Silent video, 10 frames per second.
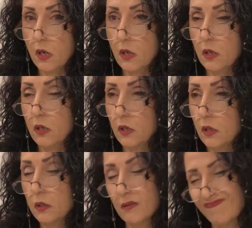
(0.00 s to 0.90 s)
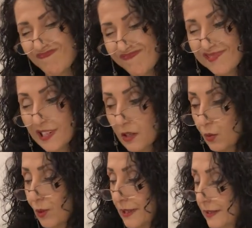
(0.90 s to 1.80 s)
Uh-huh. Not
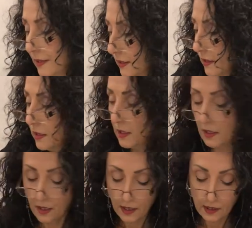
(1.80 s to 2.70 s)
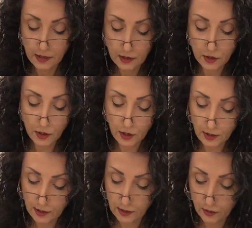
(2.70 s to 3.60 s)
quite. I need dart
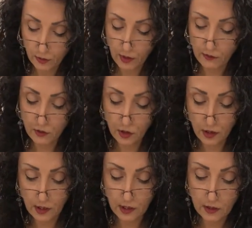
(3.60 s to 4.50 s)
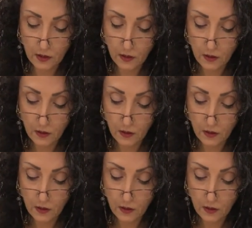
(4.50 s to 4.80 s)
legs. Do I have dart legs?